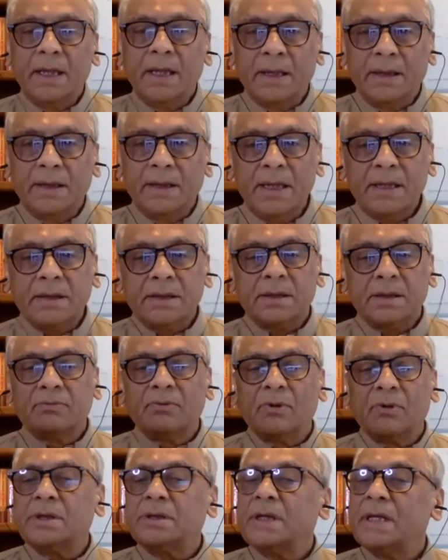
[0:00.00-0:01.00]
this
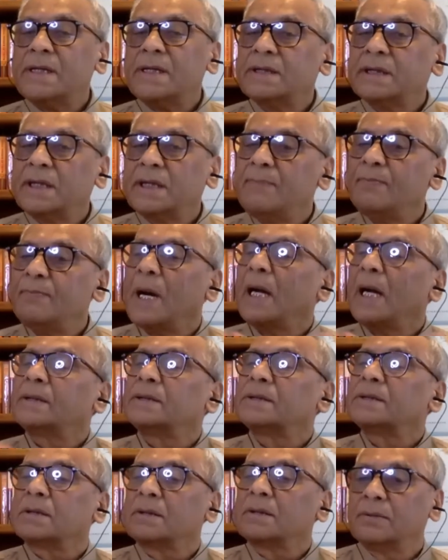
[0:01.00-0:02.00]
verse has three
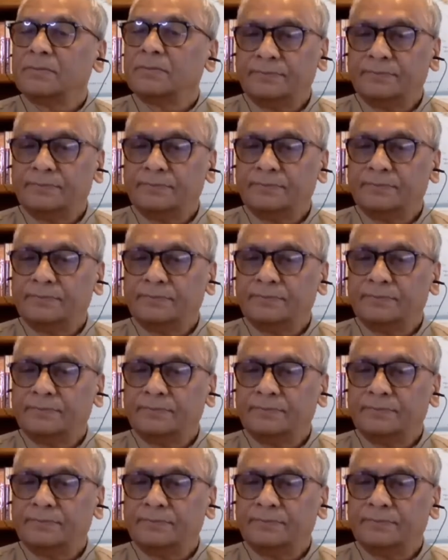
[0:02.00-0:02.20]
parts.